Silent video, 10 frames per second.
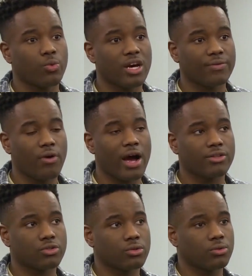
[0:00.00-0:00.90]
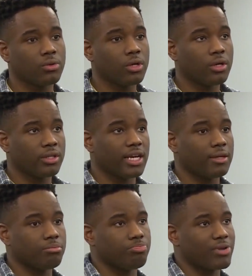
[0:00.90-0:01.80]
West for high school,
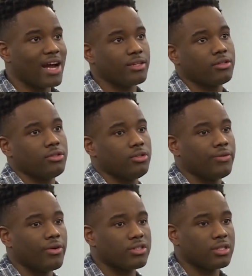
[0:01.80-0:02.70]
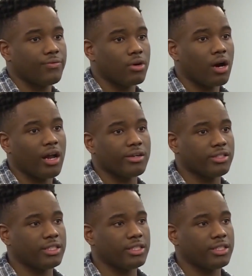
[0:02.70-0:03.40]
then Bryant University for college.